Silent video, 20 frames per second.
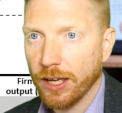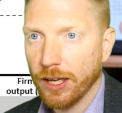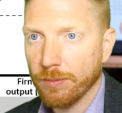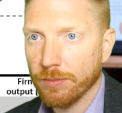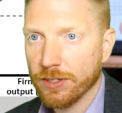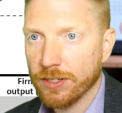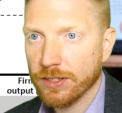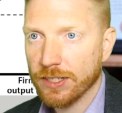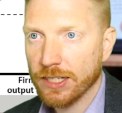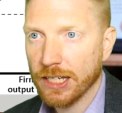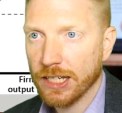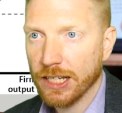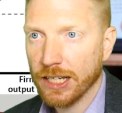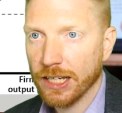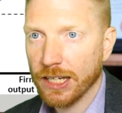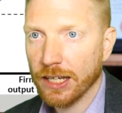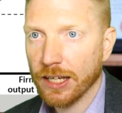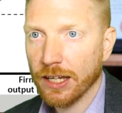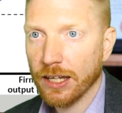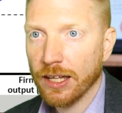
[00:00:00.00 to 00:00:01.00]

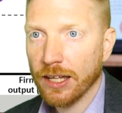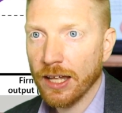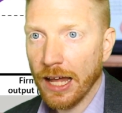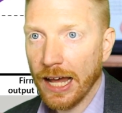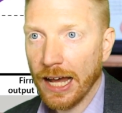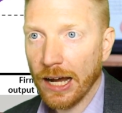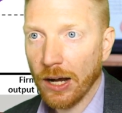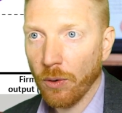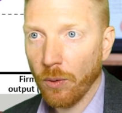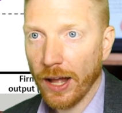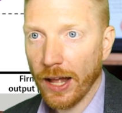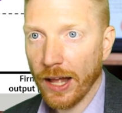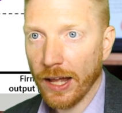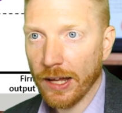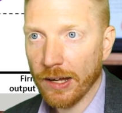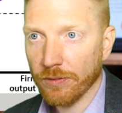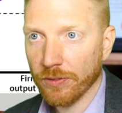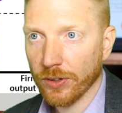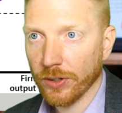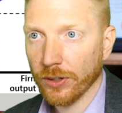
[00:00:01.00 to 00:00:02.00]
MC,
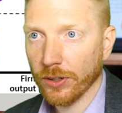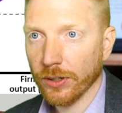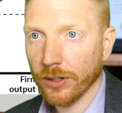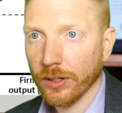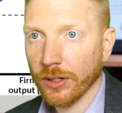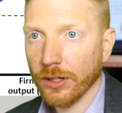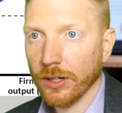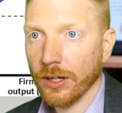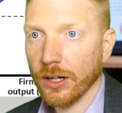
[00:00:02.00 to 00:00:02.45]
however,